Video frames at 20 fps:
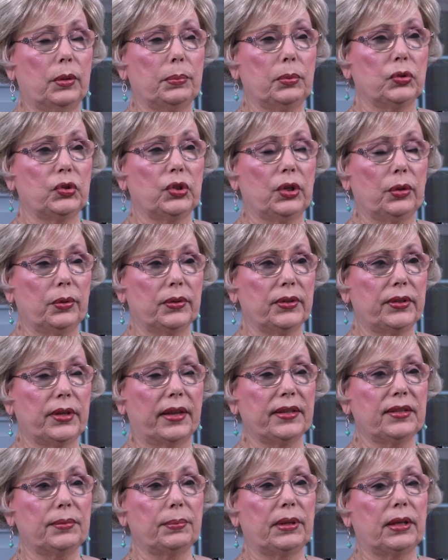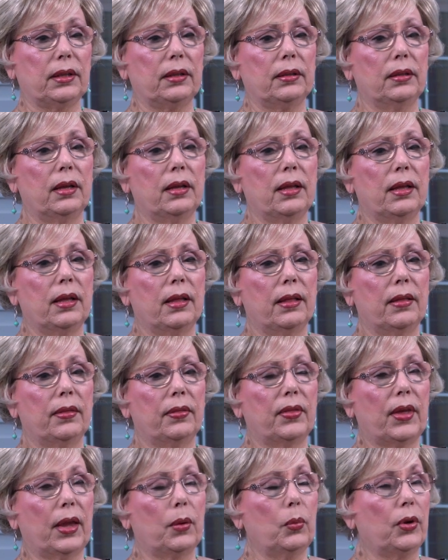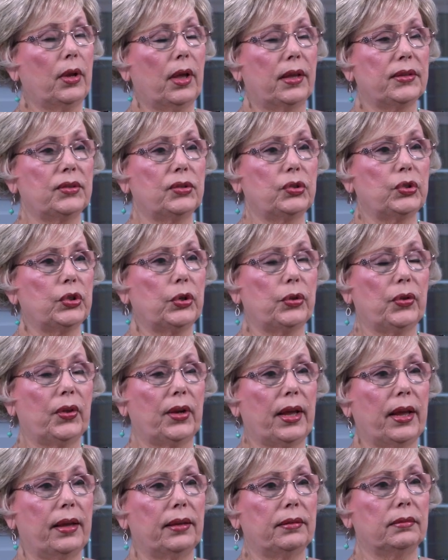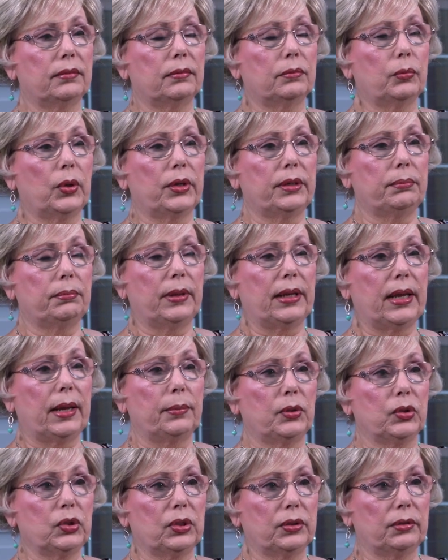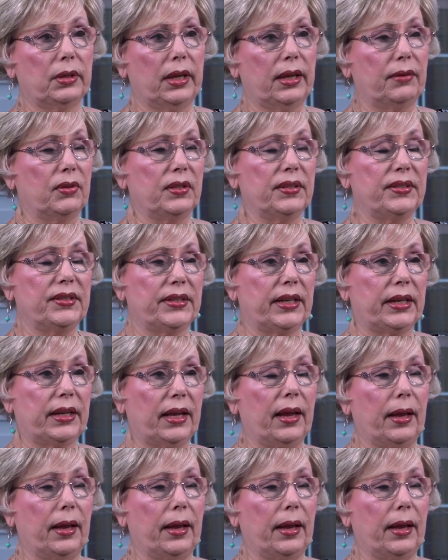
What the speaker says: Crippled Children's Hospital, they were not sure that I would be able to even sit